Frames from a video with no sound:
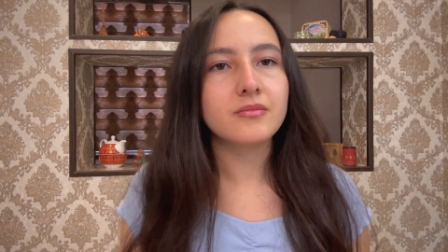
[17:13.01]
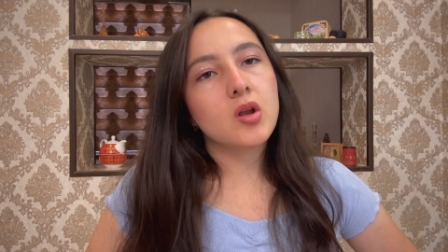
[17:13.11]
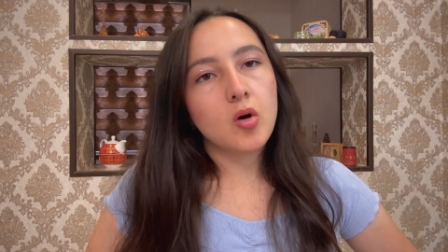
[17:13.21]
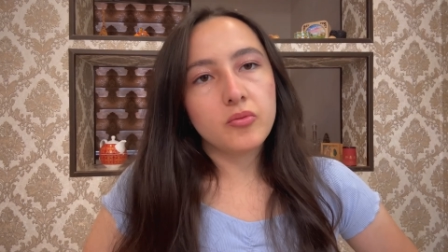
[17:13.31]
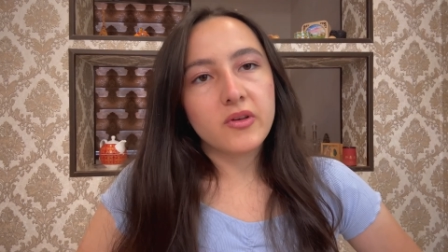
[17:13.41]
And
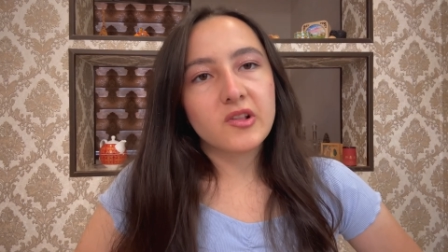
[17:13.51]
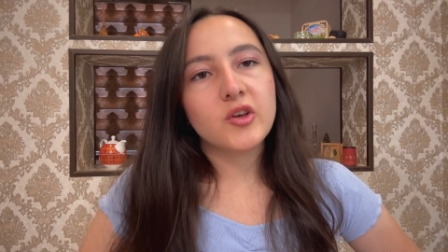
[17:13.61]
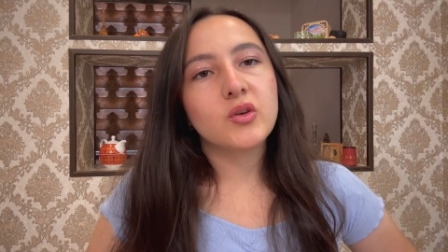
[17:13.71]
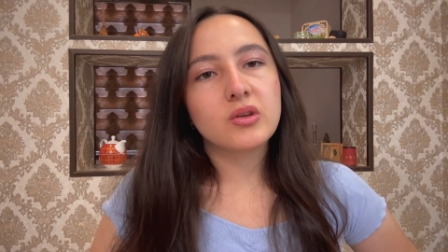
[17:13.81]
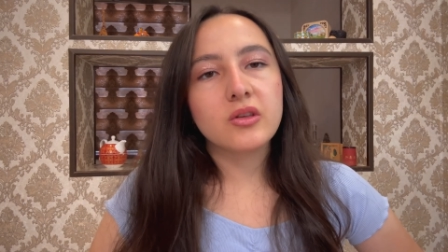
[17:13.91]
obviously
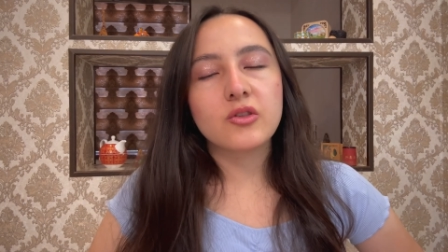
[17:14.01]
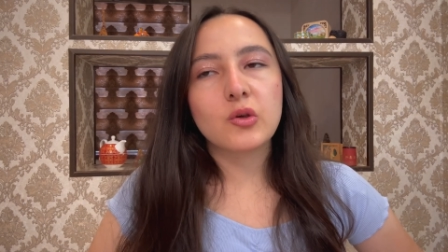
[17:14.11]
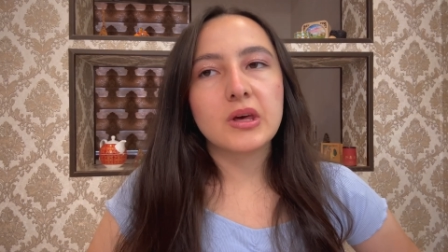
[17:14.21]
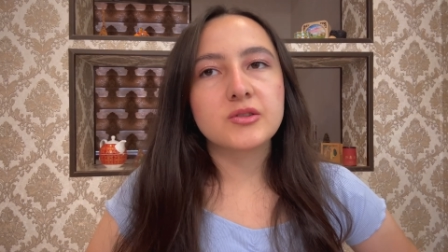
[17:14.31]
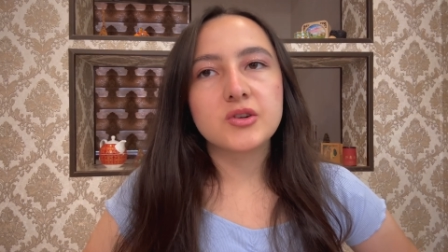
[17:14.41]
you need to
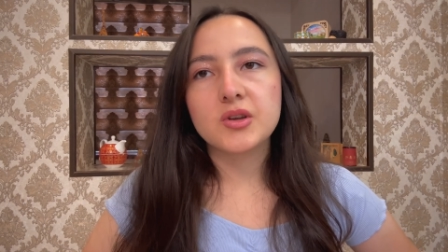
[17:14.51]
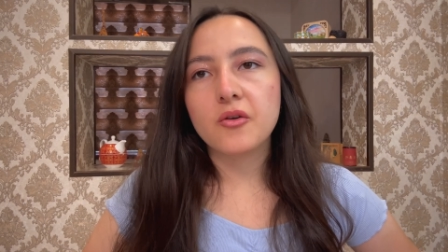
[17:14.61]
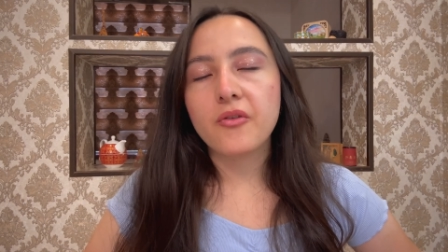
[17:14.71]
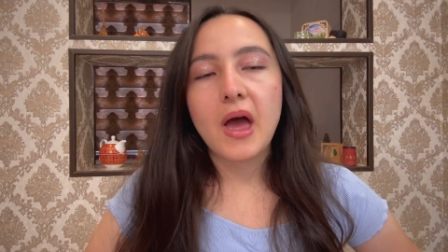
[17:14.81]
get rid of